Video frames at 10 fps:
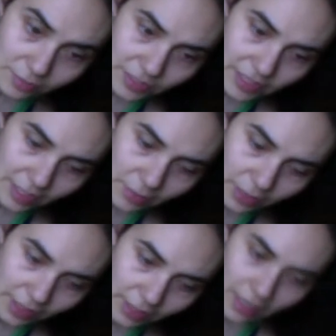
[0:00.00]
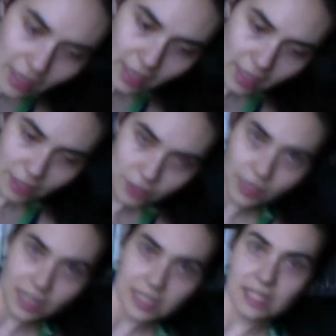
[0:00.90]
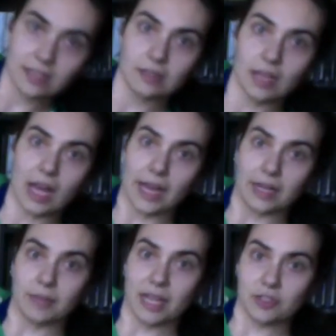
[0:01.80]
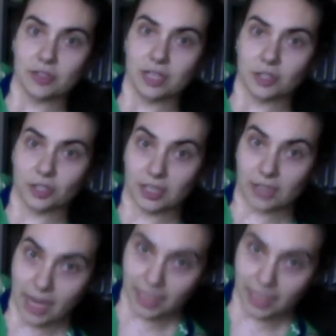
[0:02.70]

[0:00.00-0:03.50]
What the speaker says: like we're trying to glide. Imagine that you're gliding